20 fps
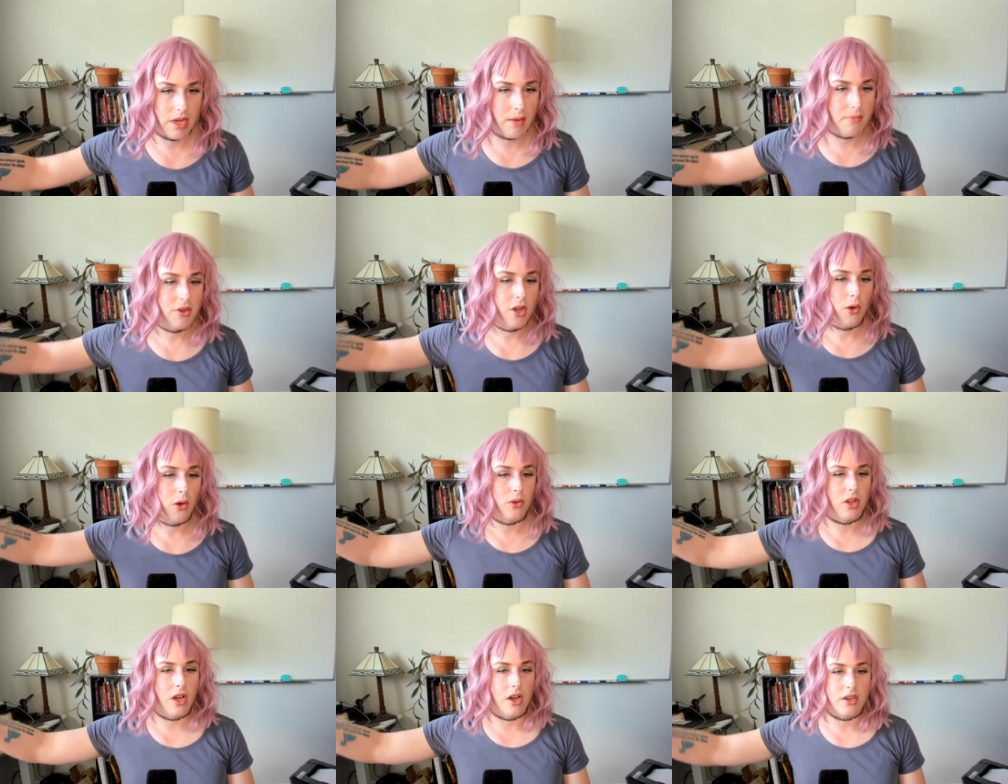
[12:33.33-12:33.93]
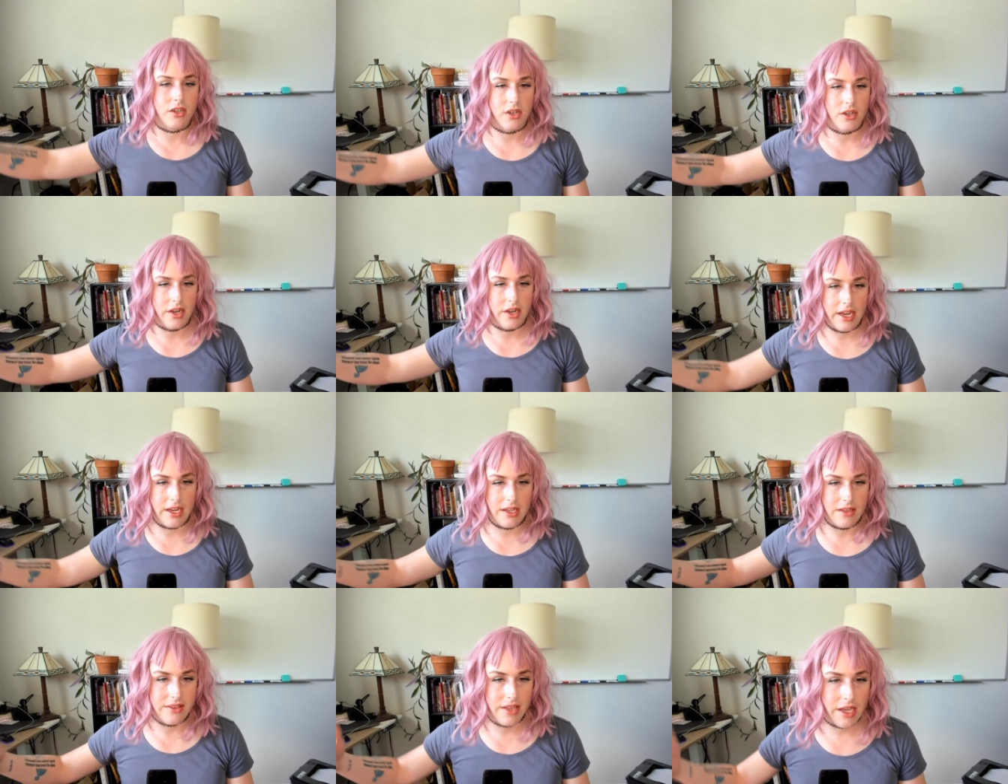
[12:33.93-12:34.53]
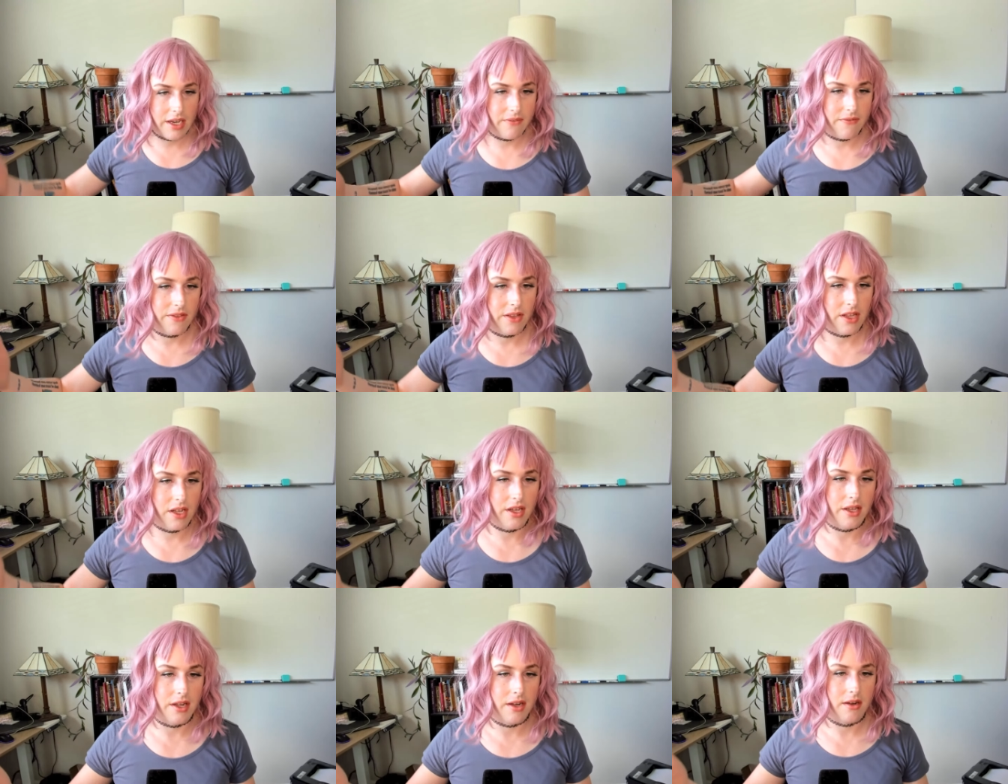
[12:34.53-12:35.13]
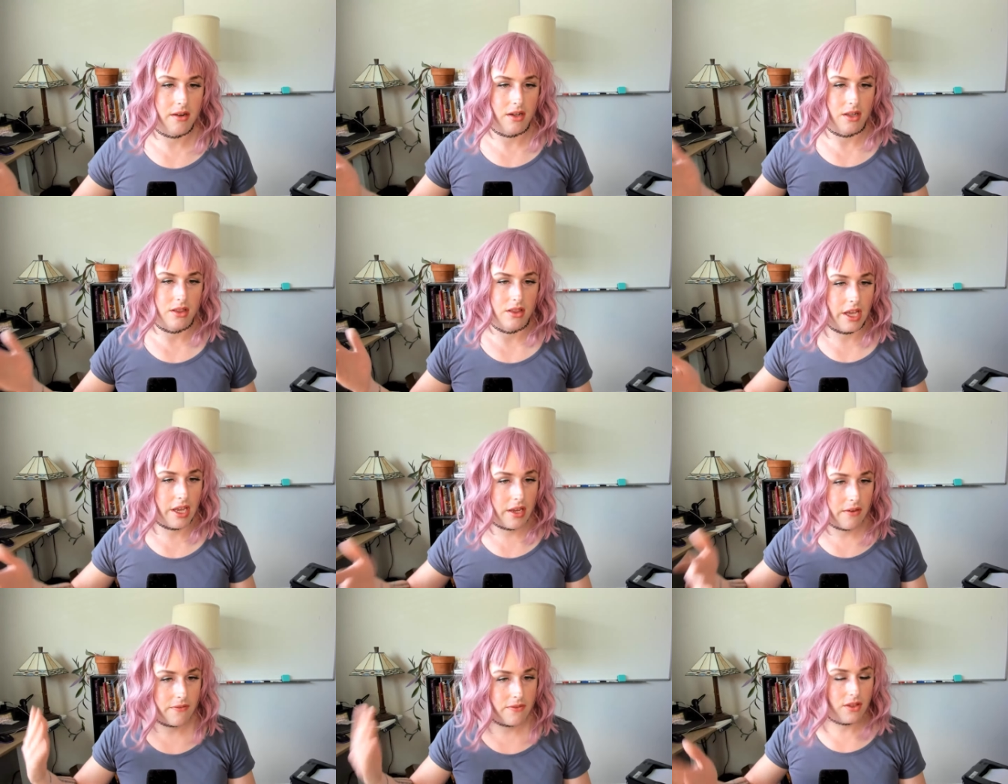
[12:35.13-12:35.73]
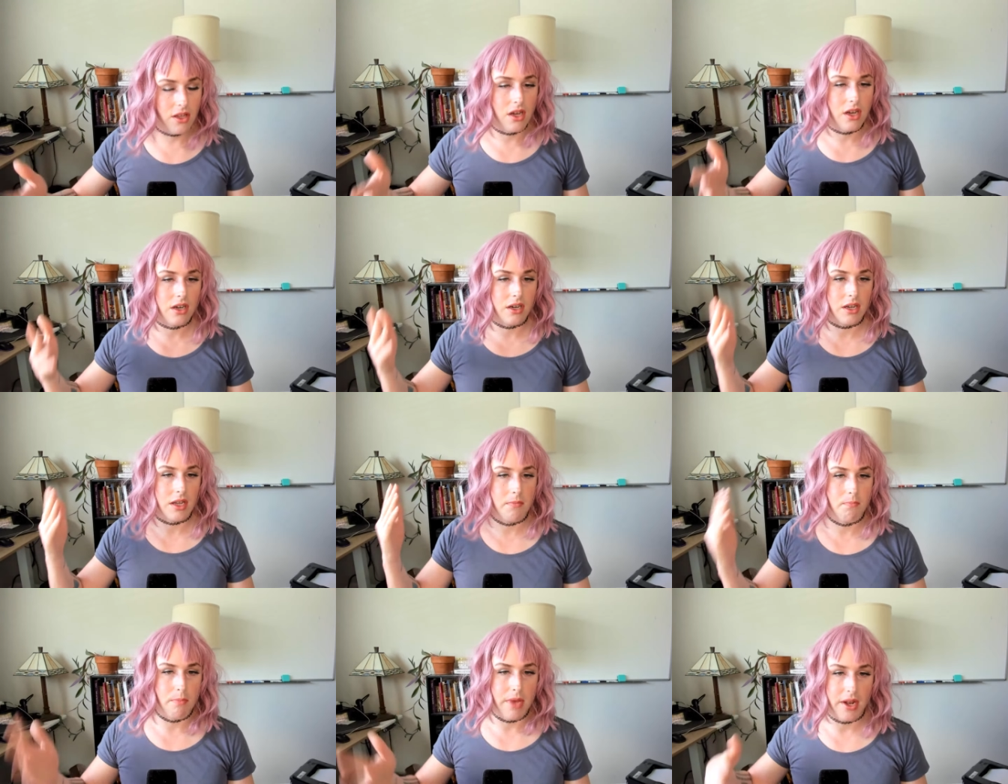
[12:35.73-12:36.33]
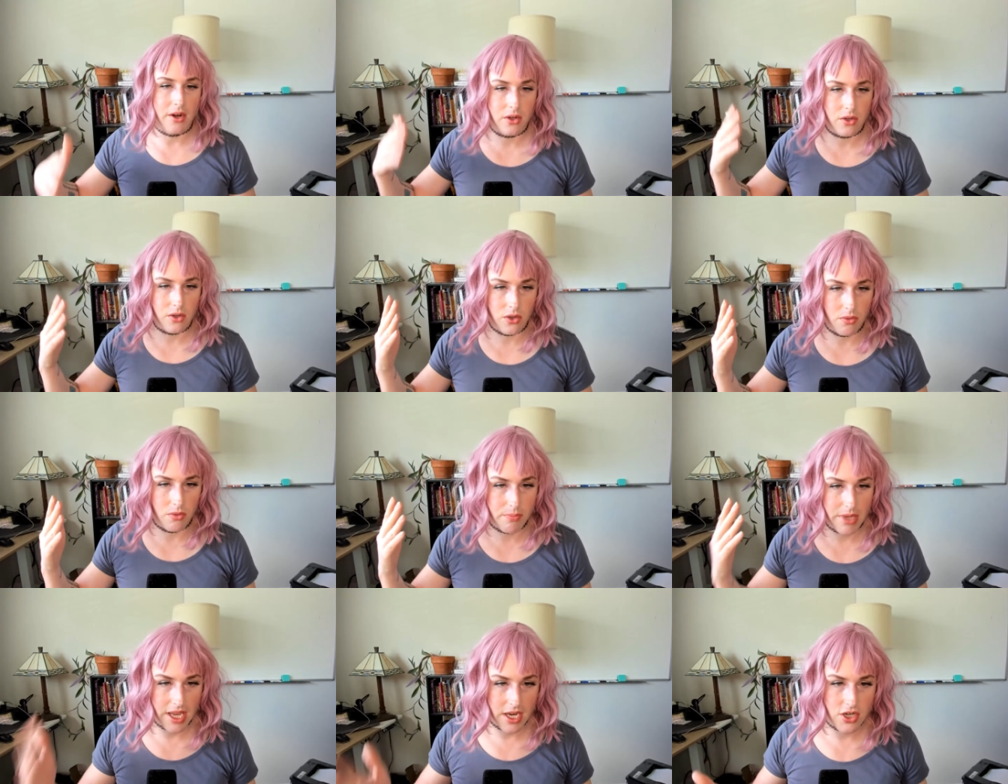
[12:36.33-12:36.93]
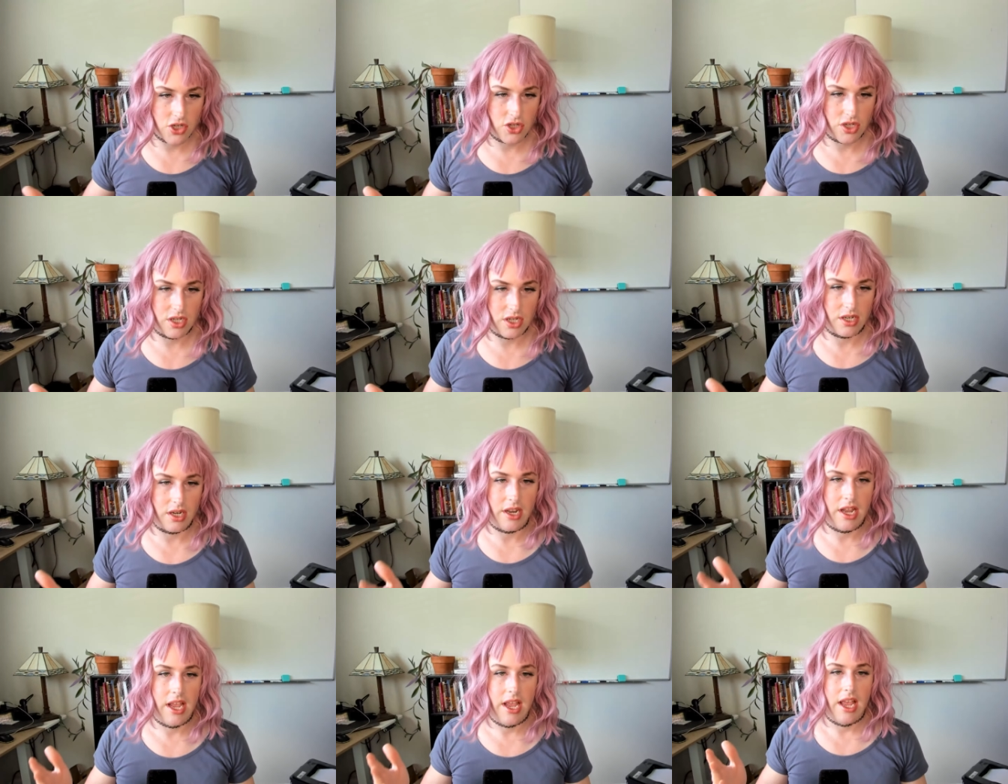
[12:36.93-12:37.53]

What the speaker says: I'm no longer a lifelong medical patient.